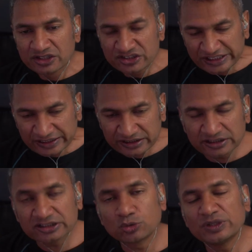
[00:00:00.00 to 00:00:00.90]

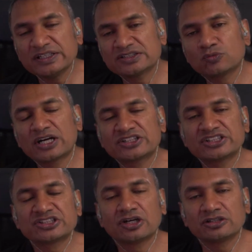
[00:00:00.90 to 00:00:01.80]
Secondly, the reason why
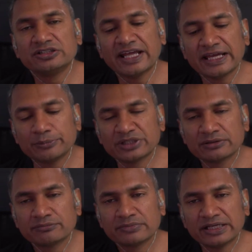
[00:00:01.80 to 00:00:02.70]
she's not named
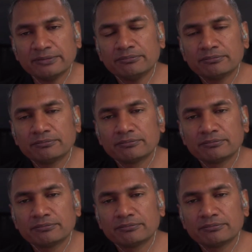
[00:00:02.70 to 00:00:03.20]
him.